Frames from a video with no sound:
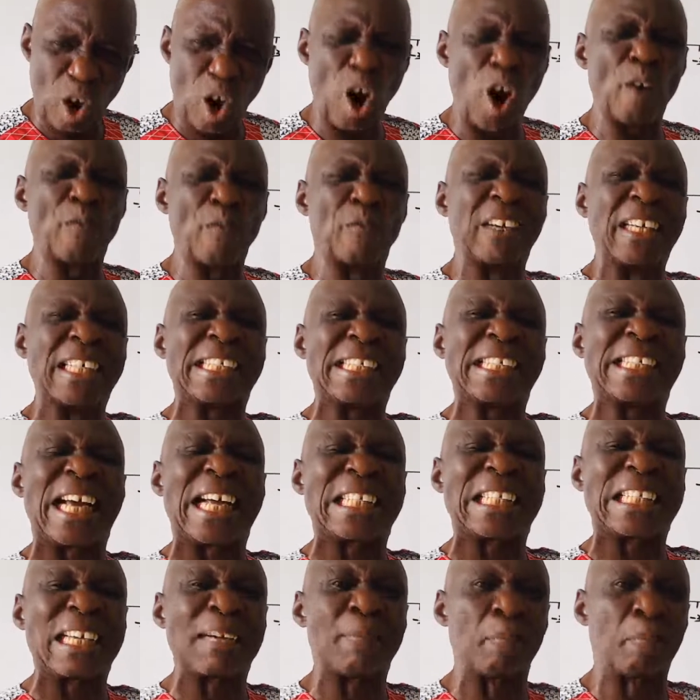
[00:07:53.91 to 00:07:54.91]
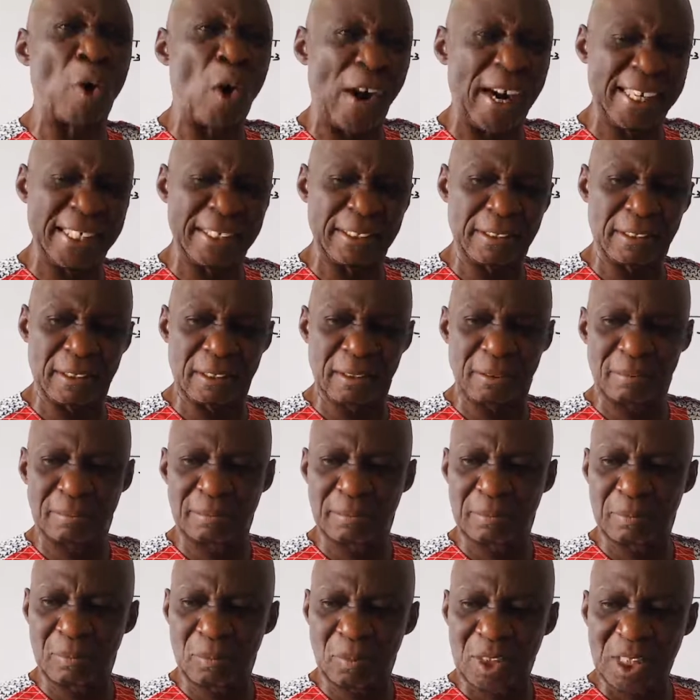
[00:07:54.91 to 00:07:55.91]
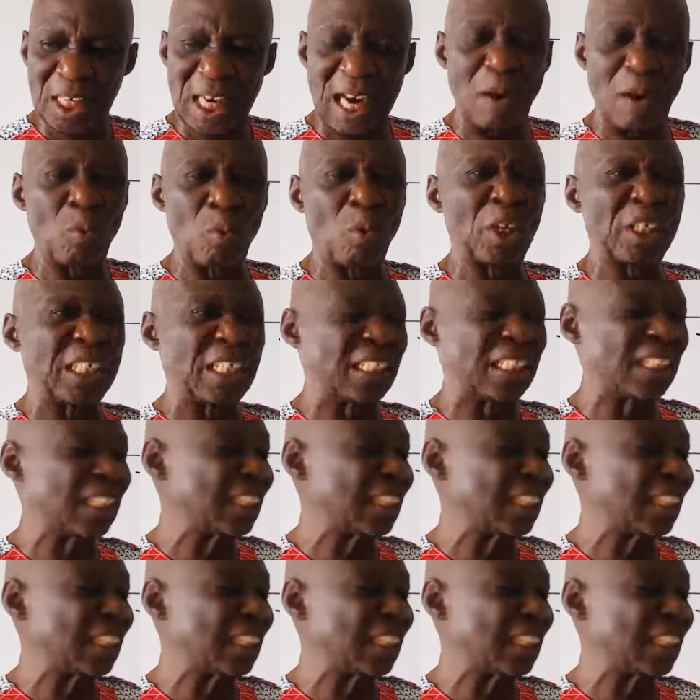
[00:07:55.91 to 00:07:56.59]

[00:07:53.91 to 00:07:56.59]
Of the starting point. And what is